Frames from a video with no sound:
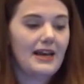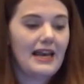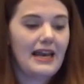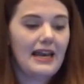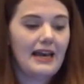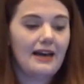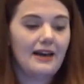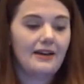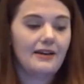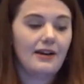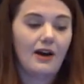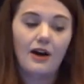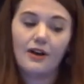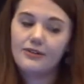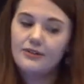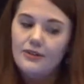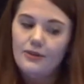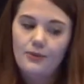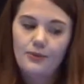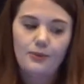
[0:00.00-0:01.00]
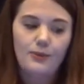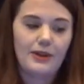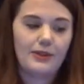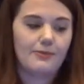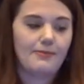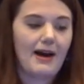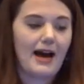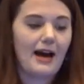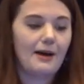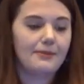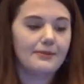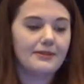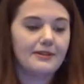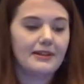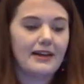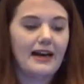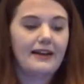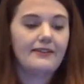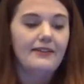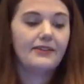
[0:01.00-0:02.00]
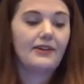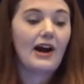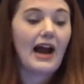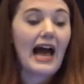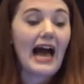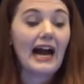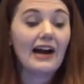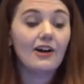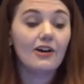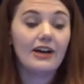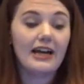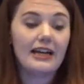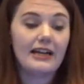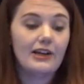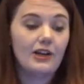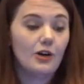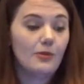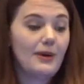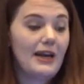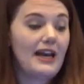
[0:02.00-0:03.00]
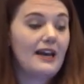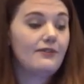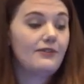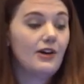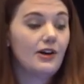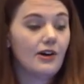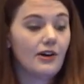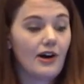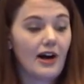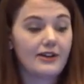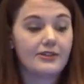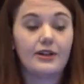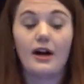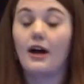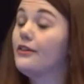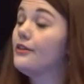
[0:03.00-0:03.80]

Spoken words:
And also with maps. And then they're aggregating your behavior across